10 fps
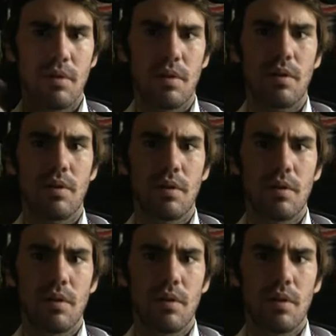Huh.
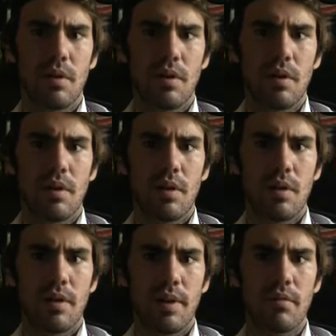
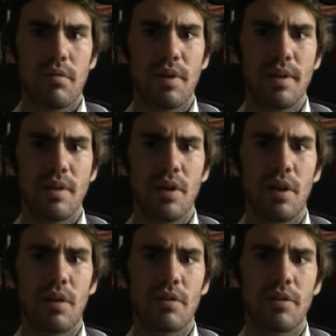That right
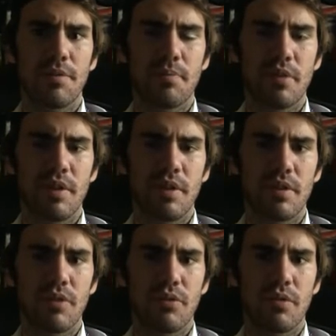there is pretty
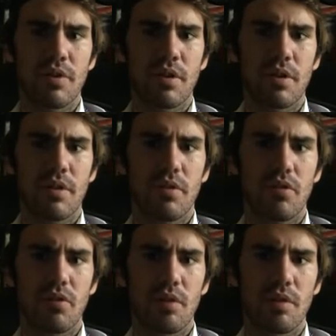close to a
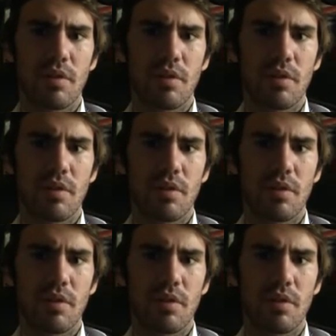TARDIS.